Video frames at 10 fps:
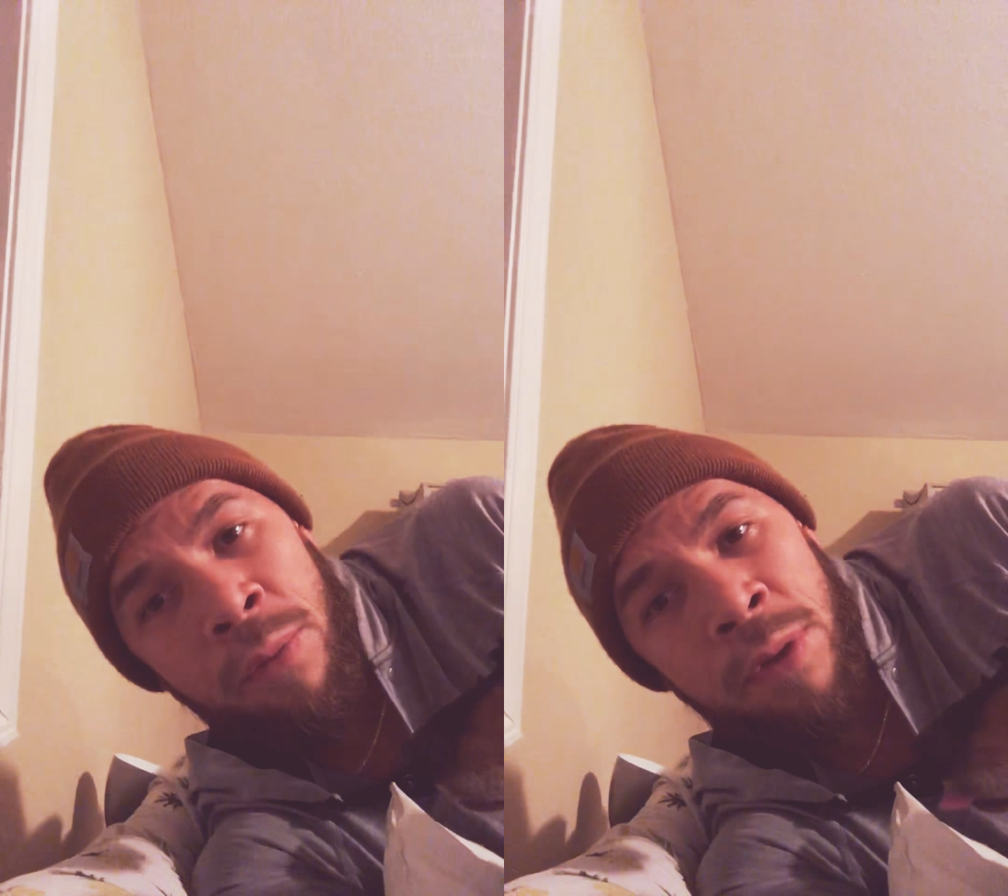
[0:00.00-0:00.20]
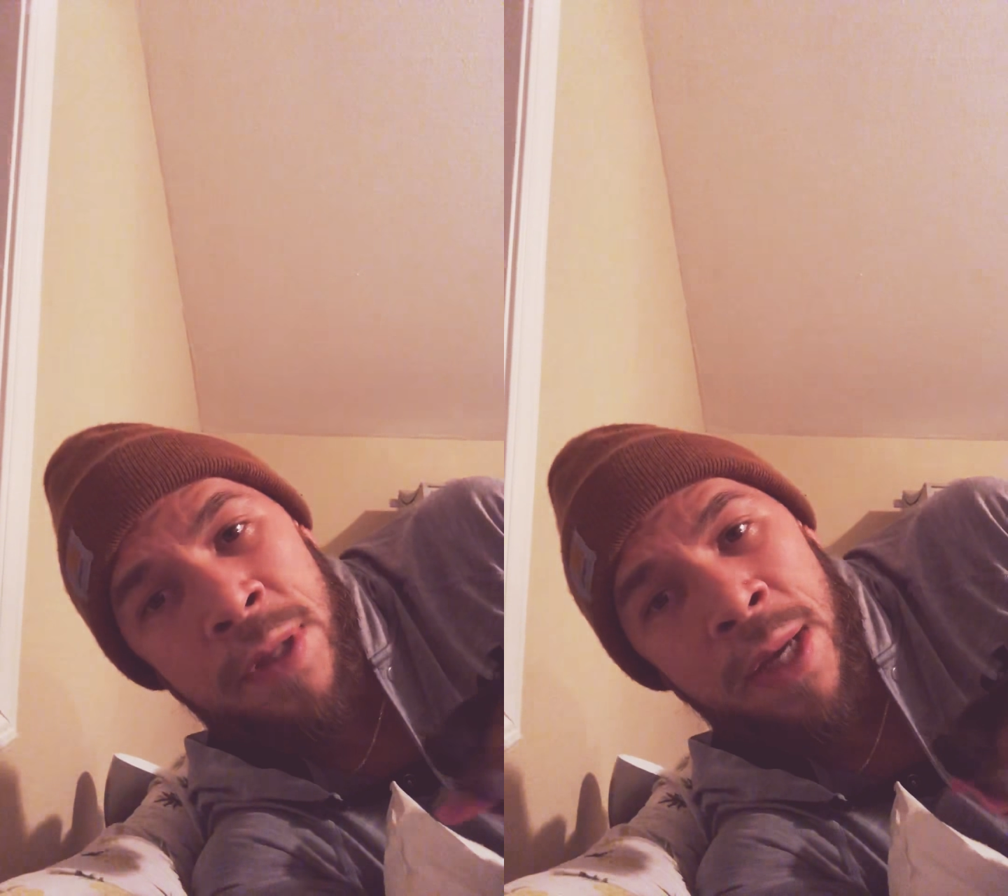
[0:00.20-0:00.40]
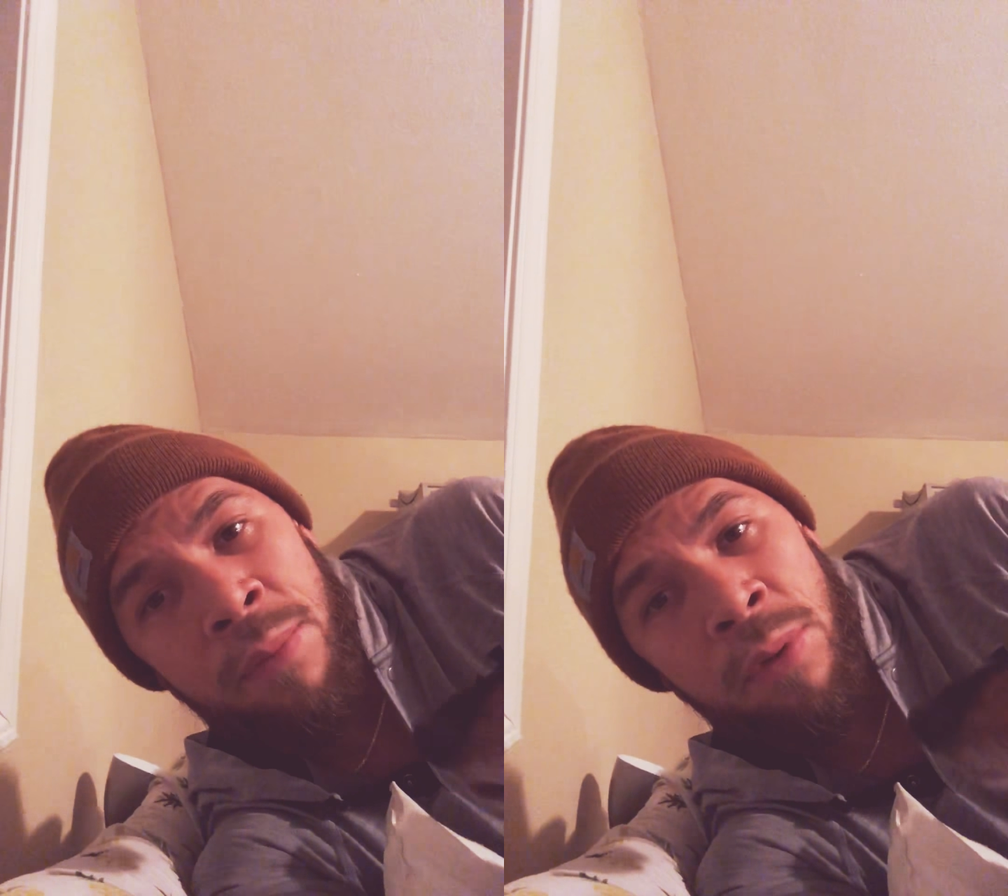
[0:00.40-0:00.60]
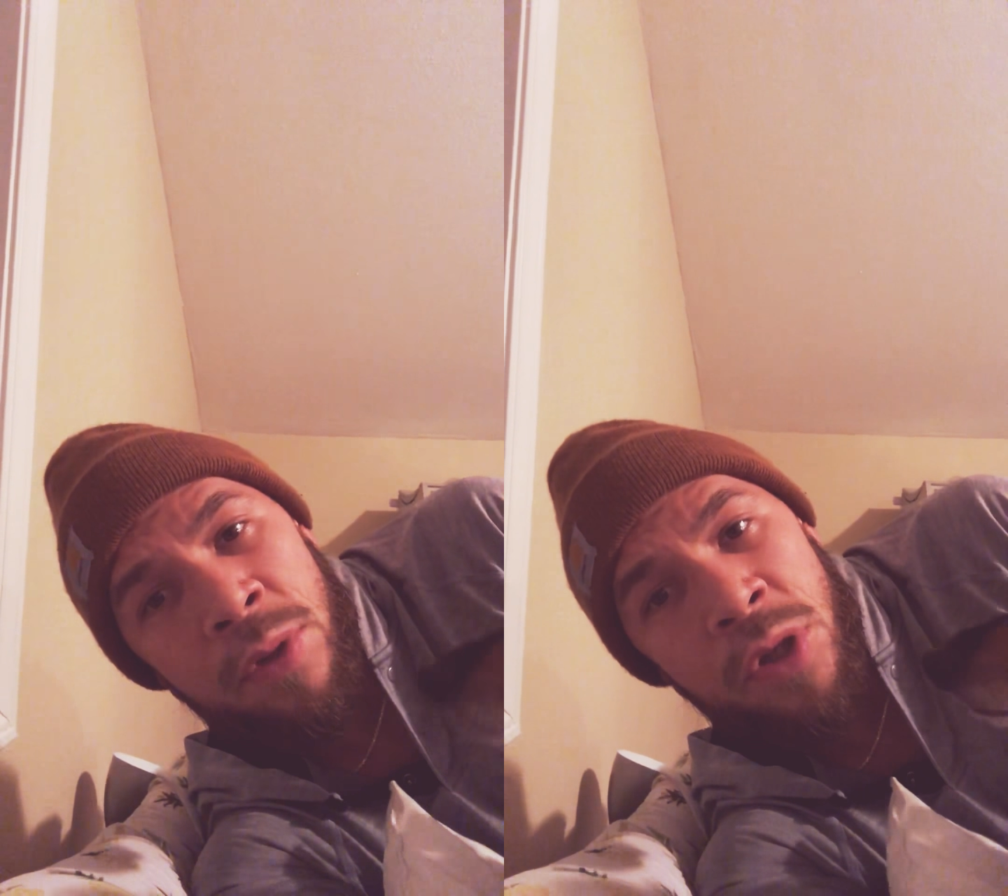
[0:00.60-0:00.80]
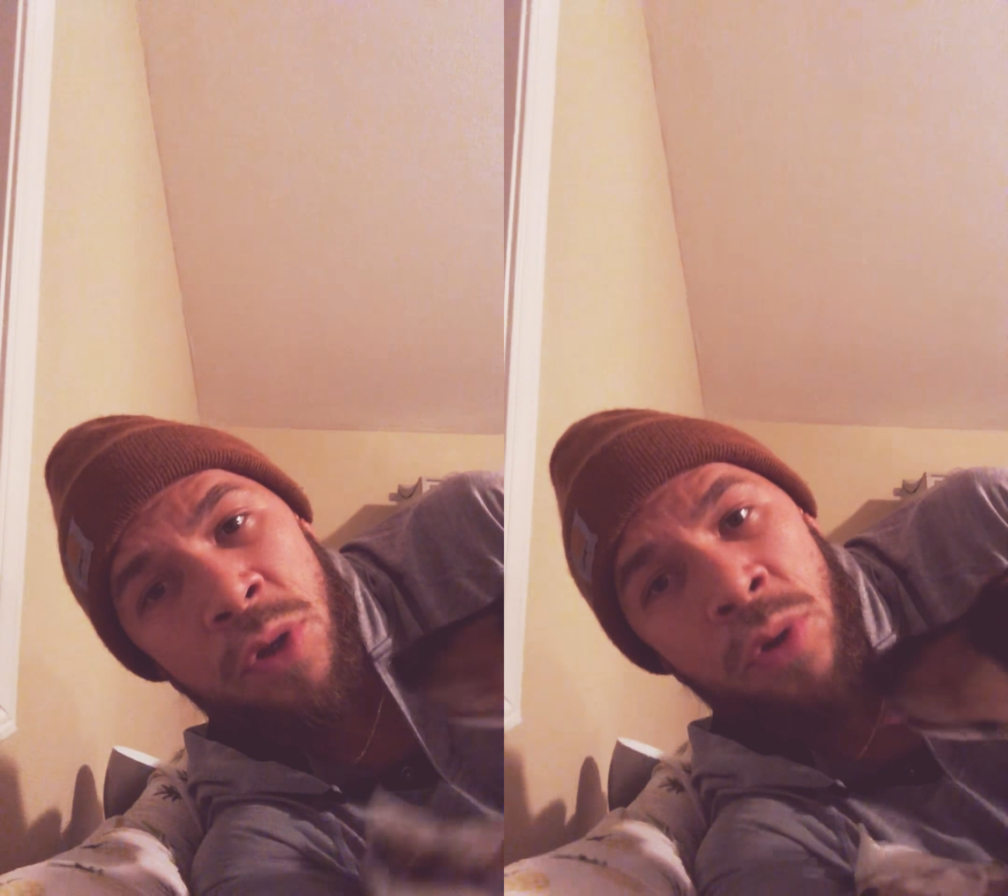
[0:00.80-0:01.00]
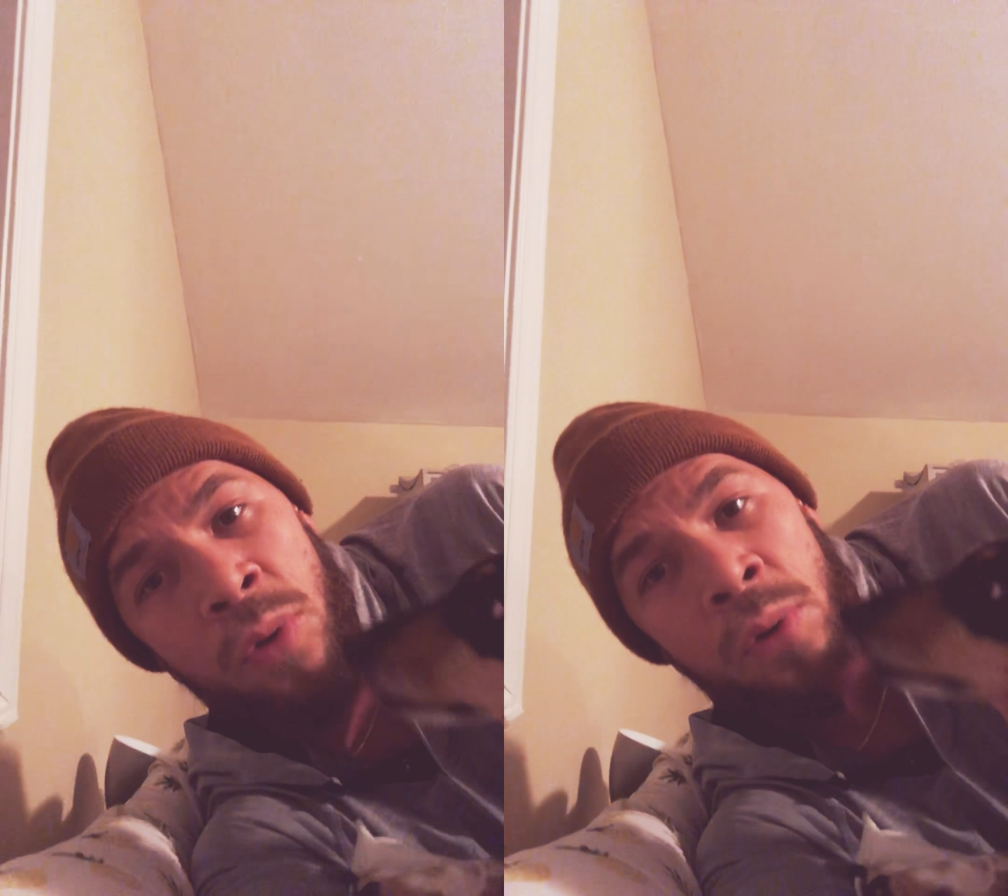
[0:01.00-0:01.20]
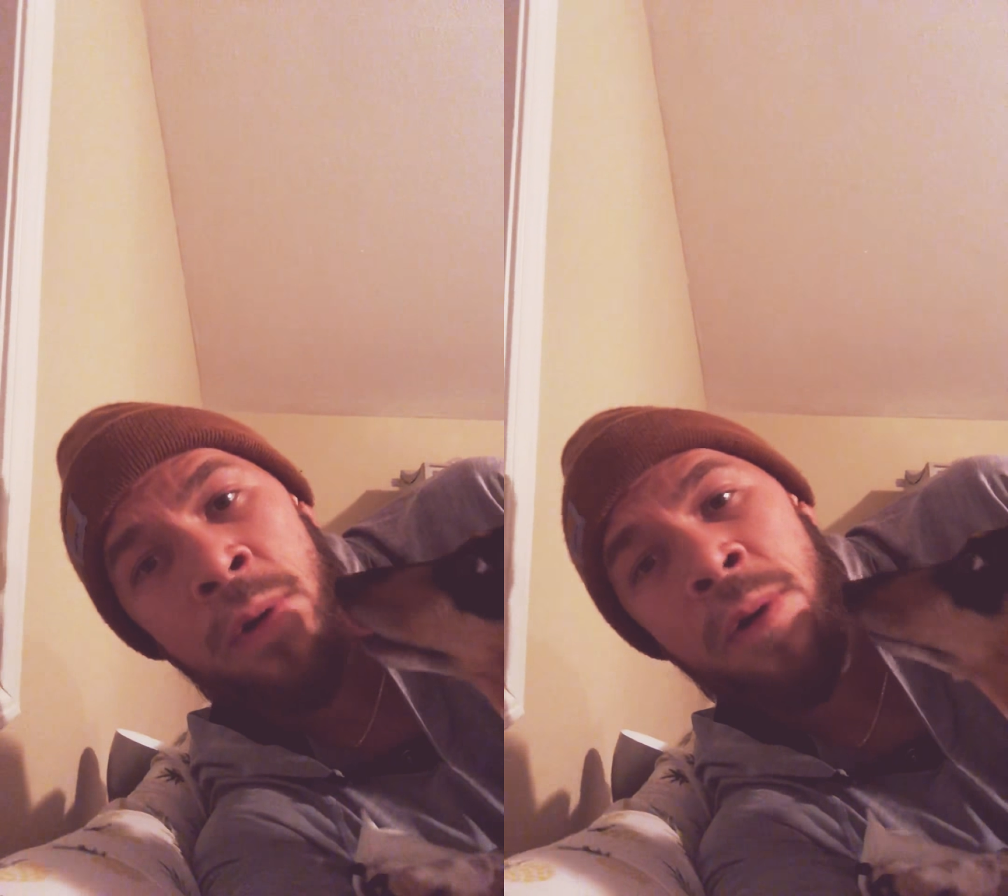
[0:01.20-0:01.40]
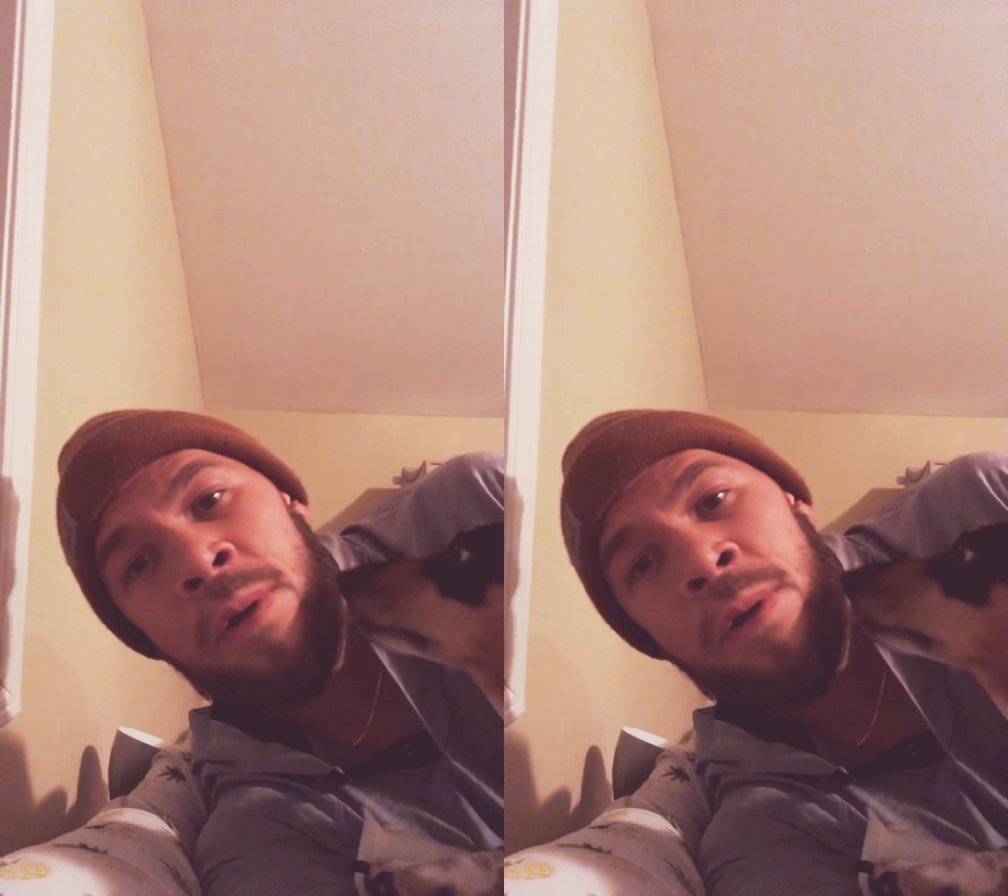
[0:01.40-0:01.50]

was able to